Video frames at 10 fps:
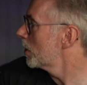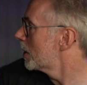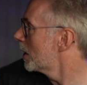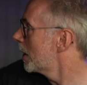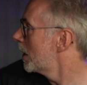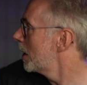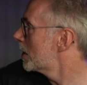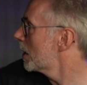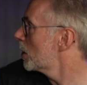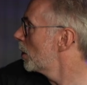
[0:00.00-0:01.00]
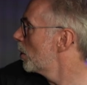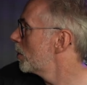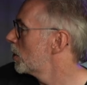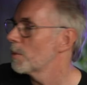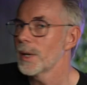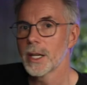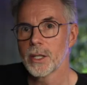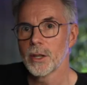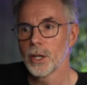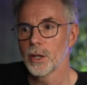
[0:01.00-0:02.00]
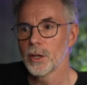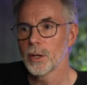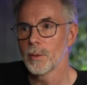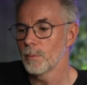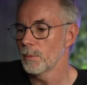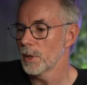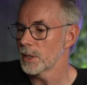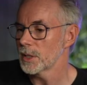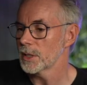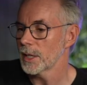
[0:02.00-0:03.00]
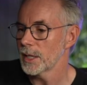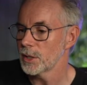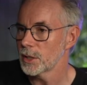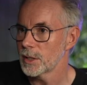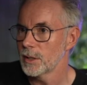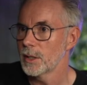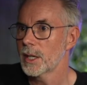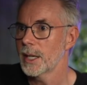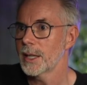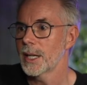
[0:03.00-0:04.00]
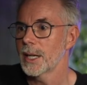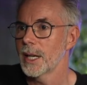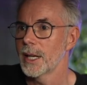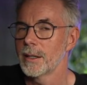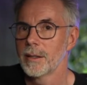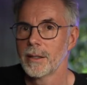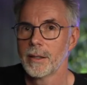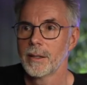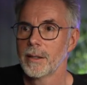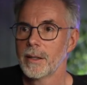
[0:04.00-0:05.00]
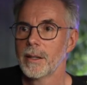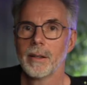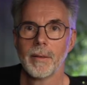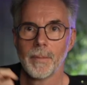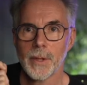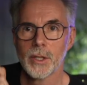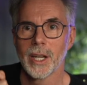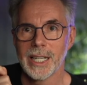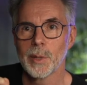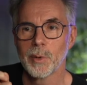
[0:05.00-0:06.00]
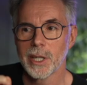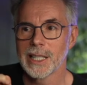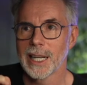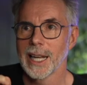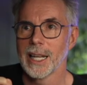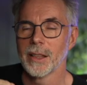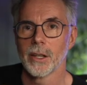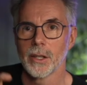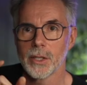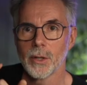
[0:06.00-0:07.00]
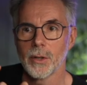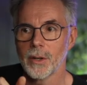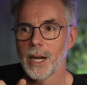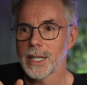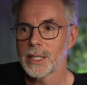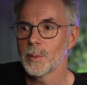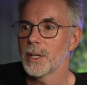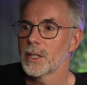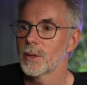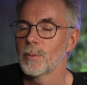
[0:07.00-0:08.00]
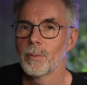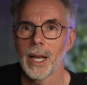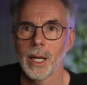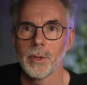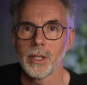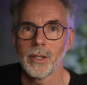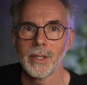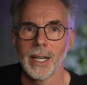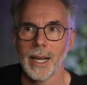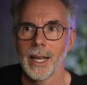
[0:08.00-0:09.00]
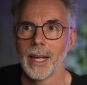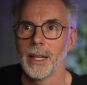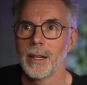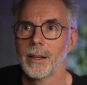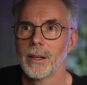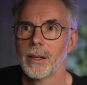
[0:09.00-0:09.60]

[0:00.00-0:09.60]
the delay. It's actually opened OBS on the other monitor. So let's just click that again. So I need to put a delay in there. So there has to be some element of delay